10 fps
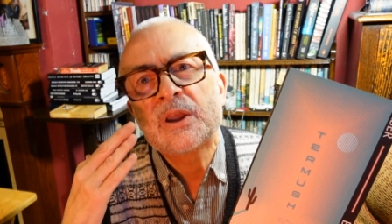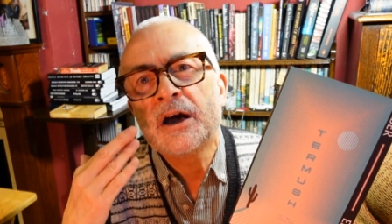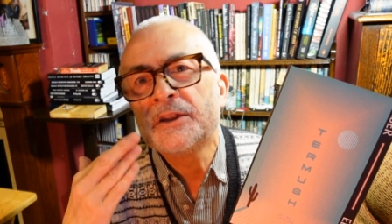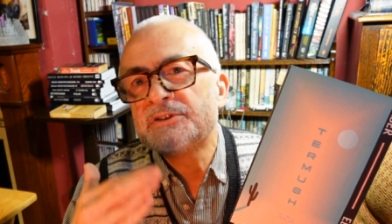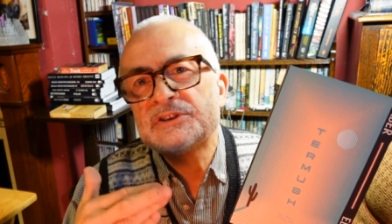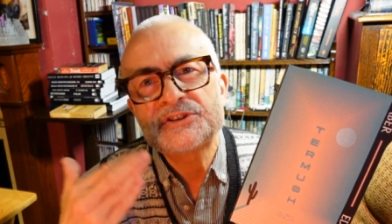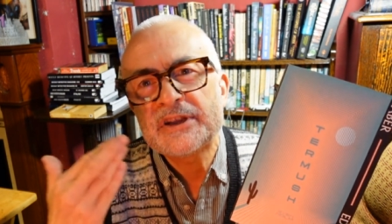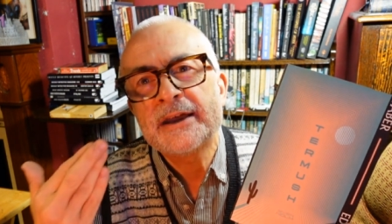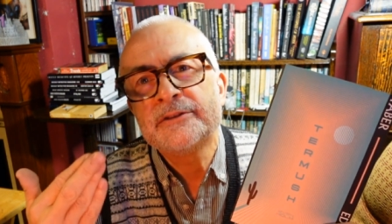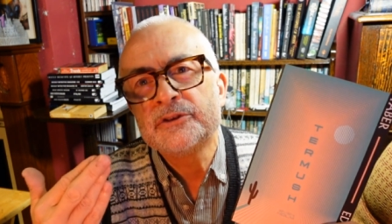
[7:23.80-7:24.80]

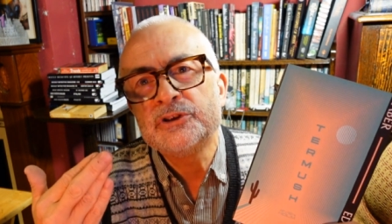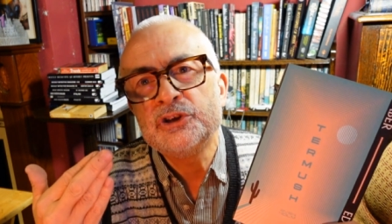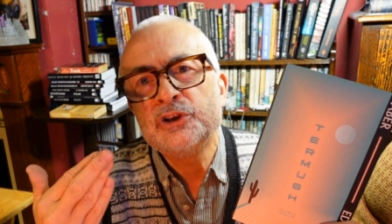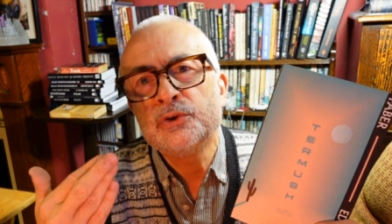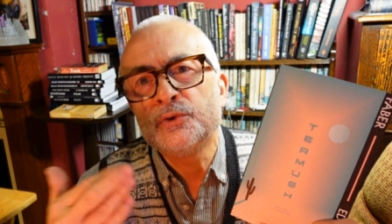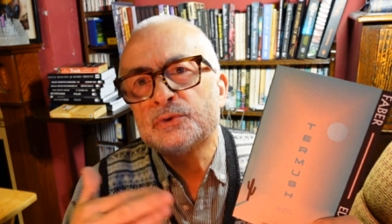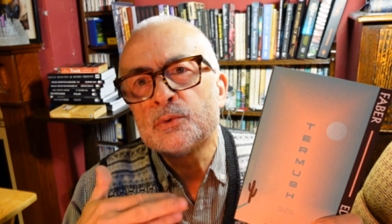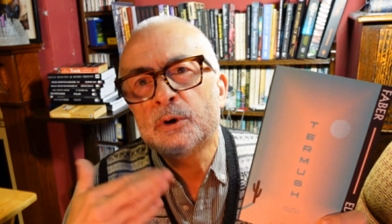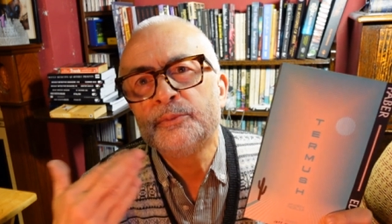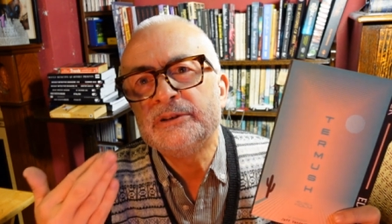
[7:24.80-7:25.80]
understand the news or
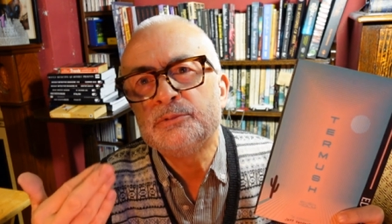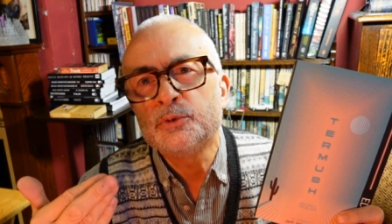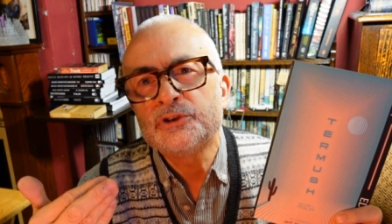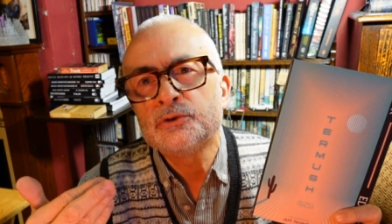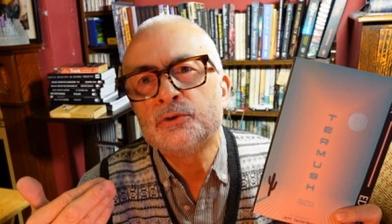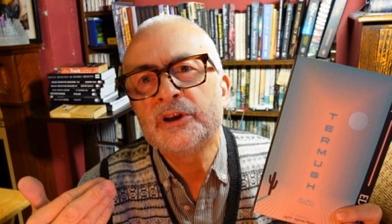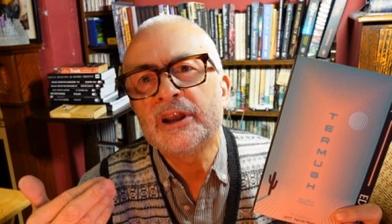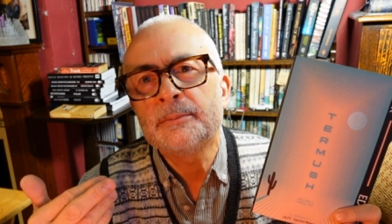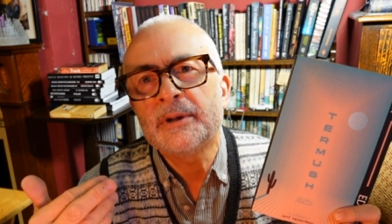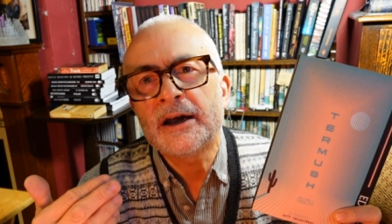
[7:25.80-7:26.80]
what people were
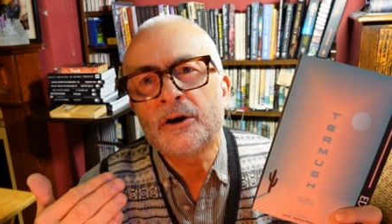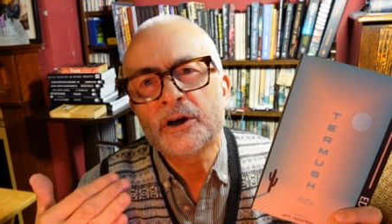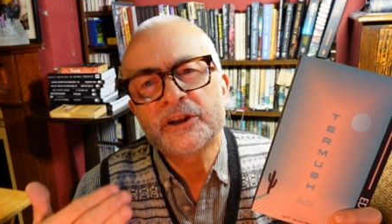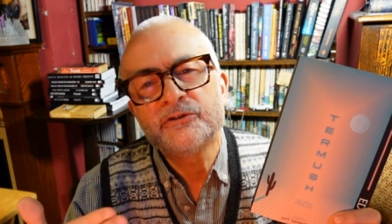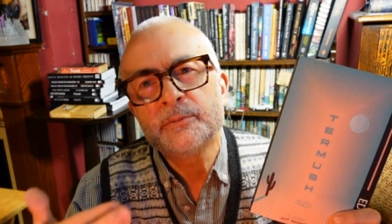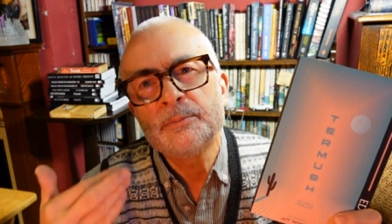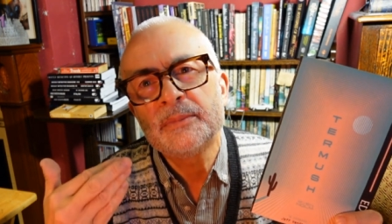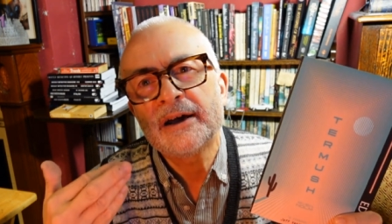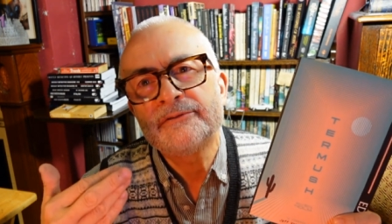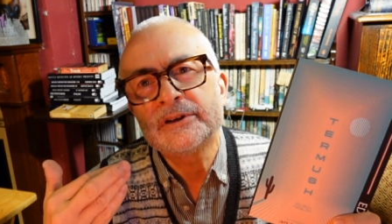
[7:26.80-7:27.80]
talking about, I can
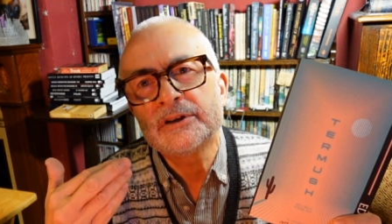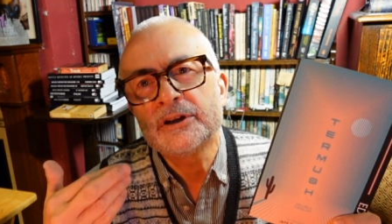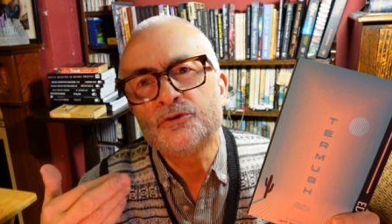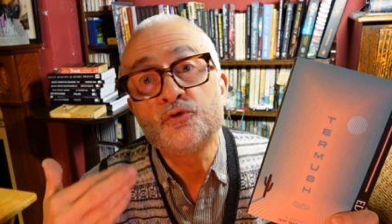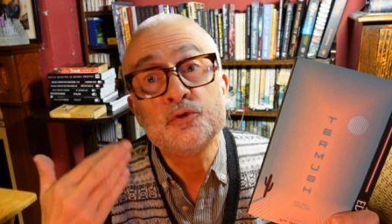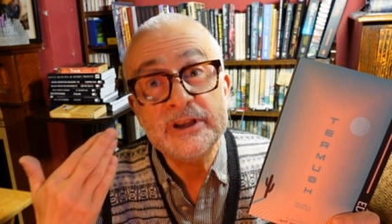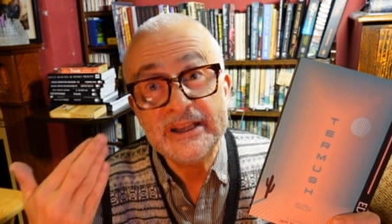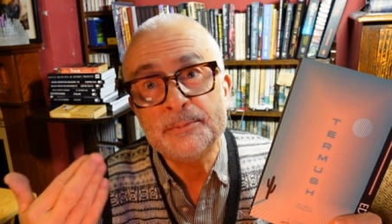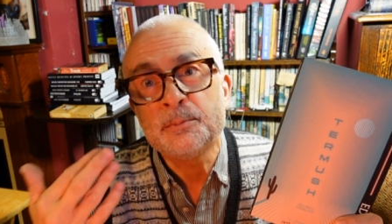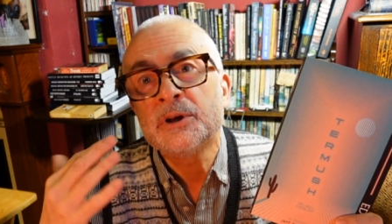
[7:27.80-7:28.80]
remember having a
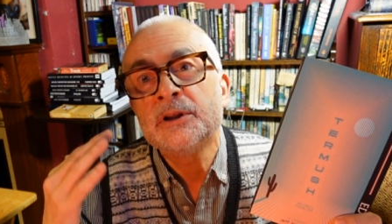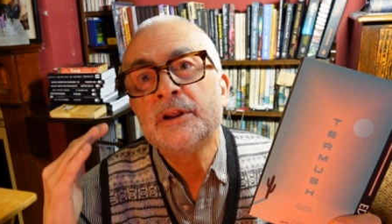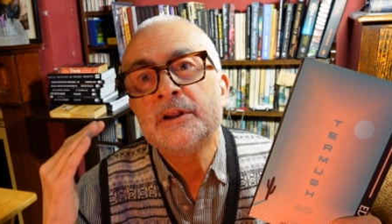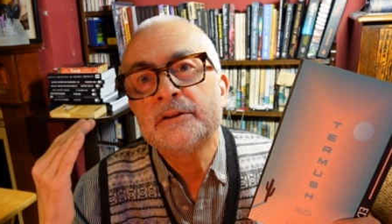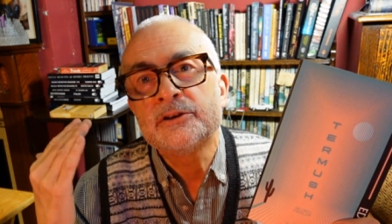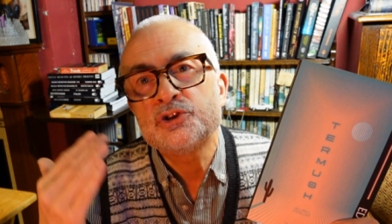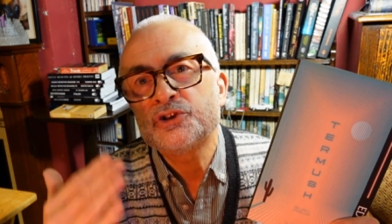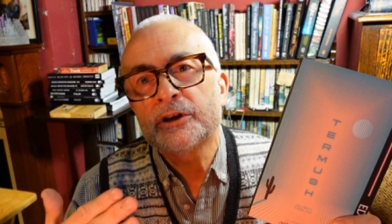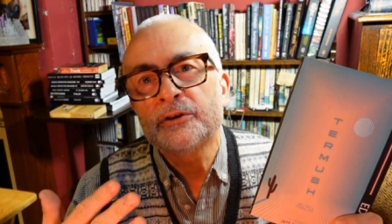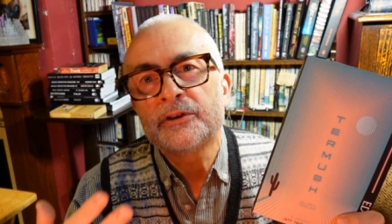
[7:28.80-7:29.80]
dream that
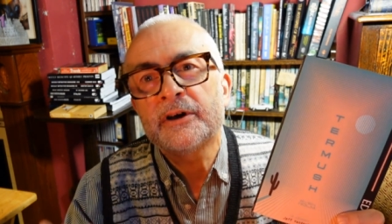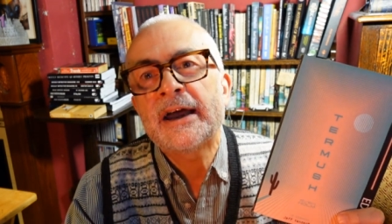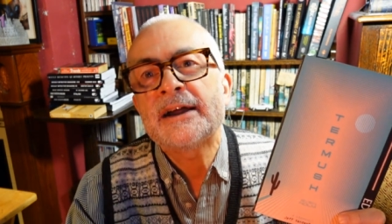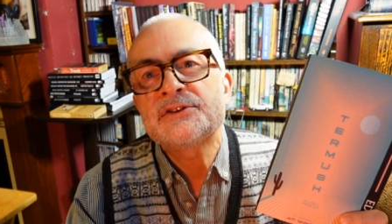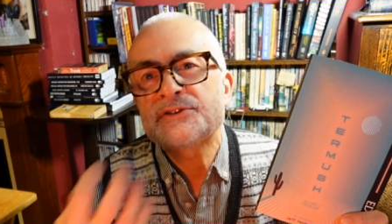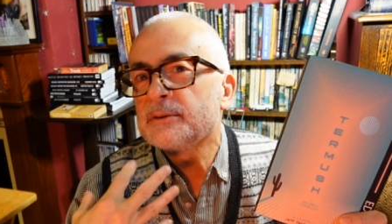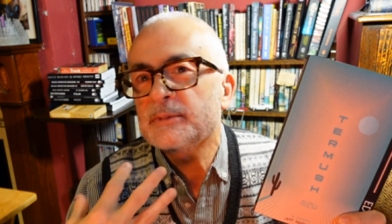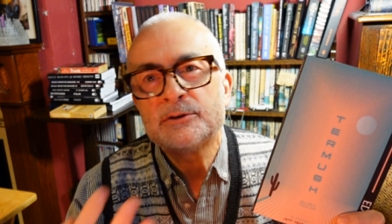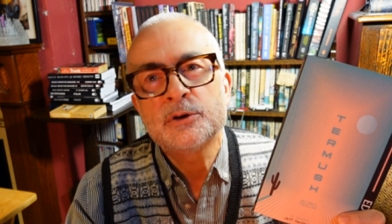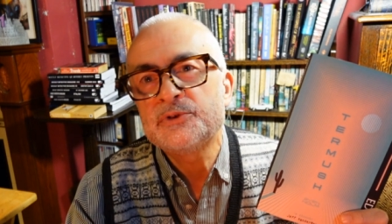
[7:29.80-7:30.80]
showed that I had
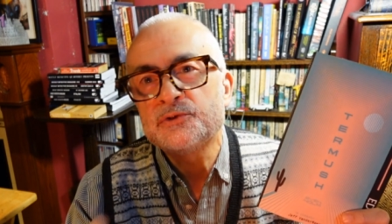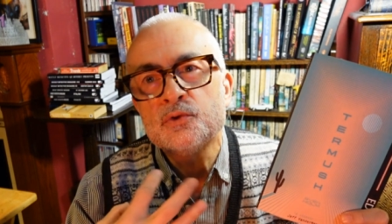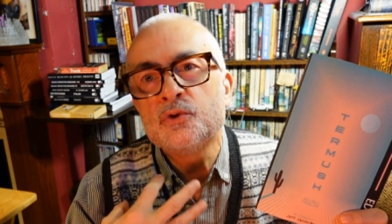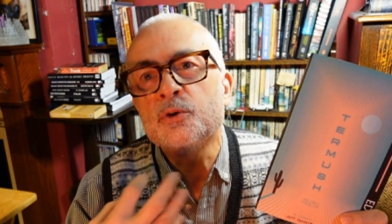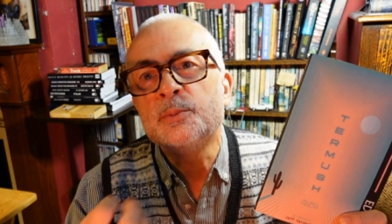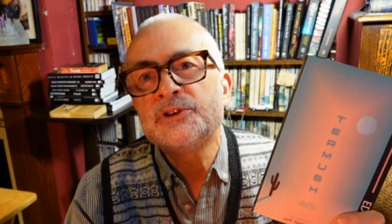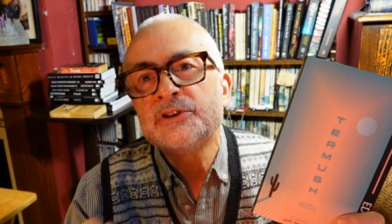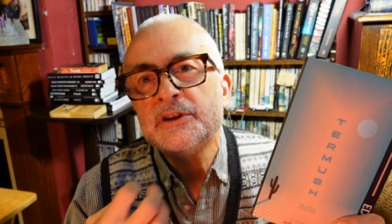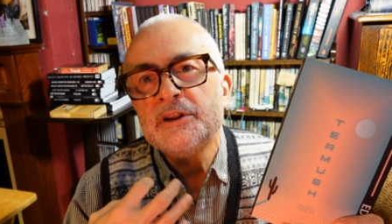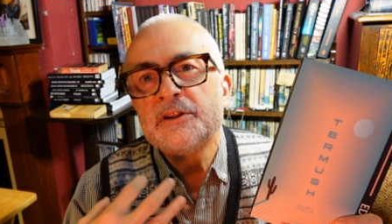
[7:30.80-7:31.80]
somehow absorbed
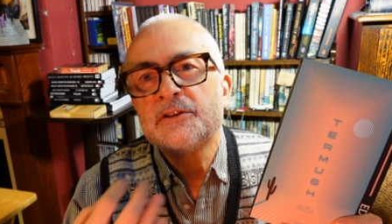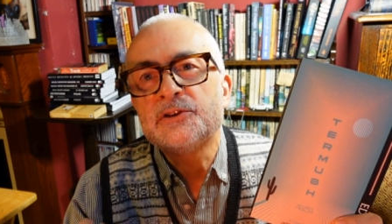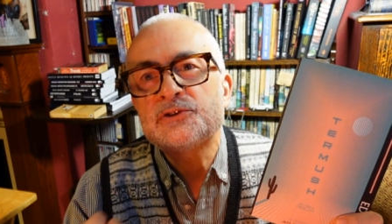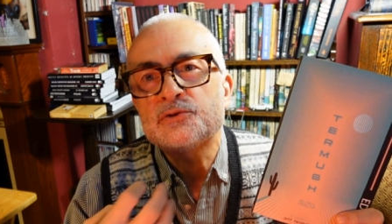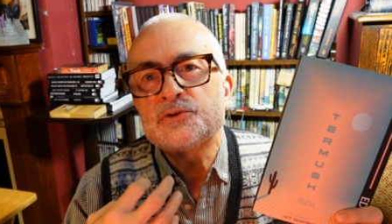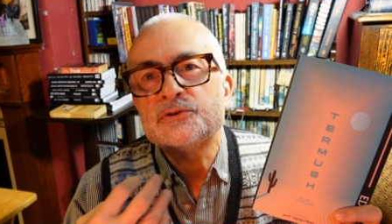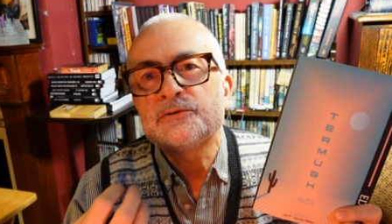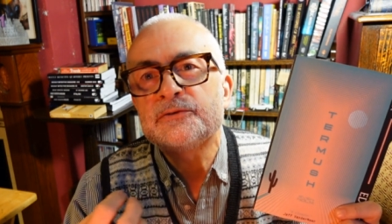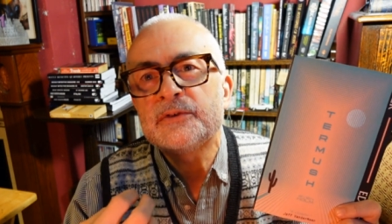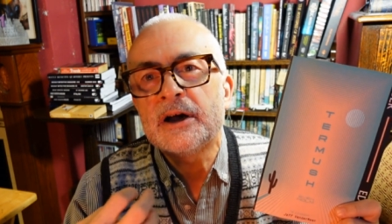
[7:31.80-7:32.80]
the sort
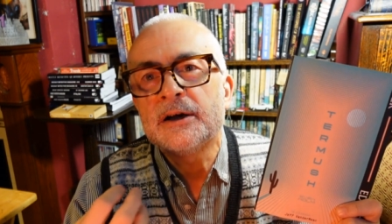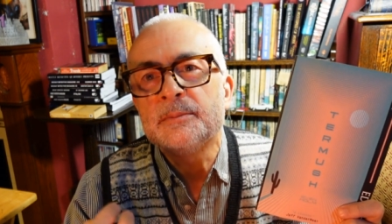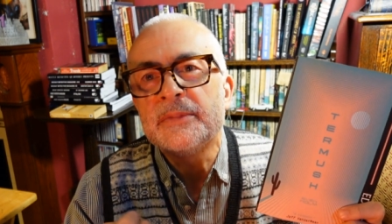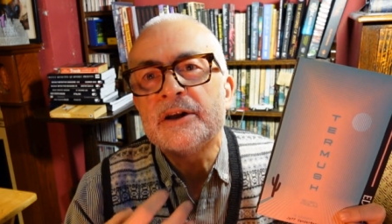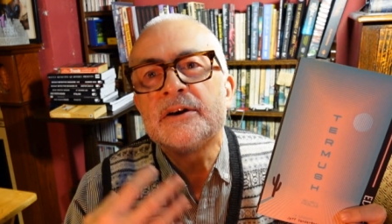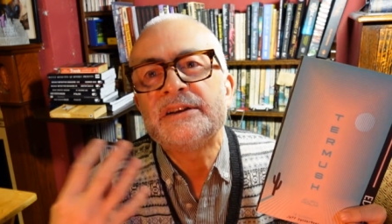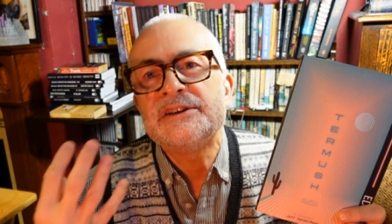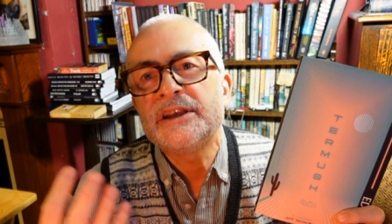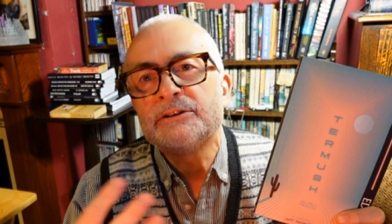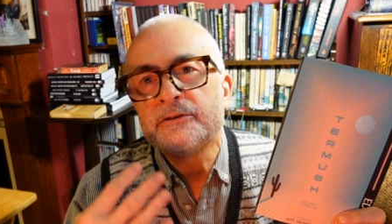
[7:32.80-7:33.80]
of um, the
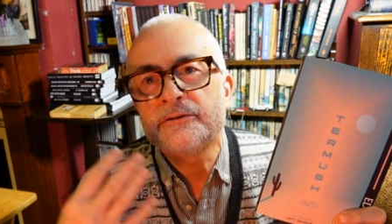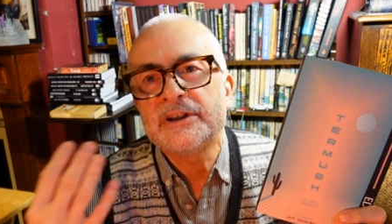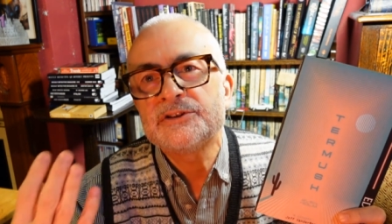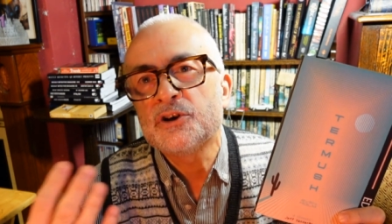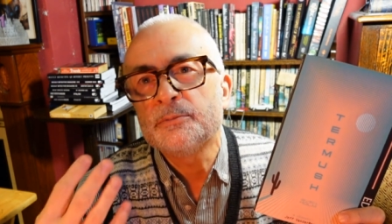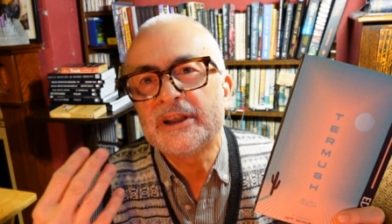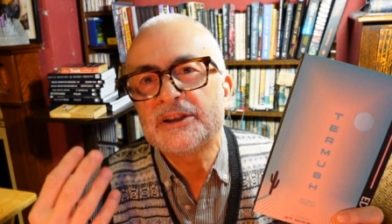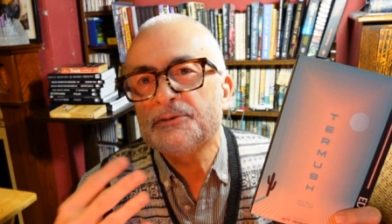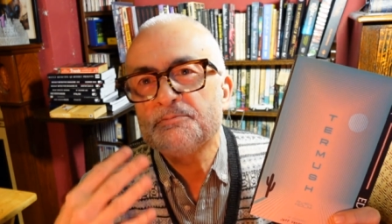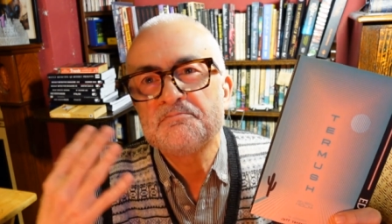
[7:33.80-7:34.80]
idea of the atomic,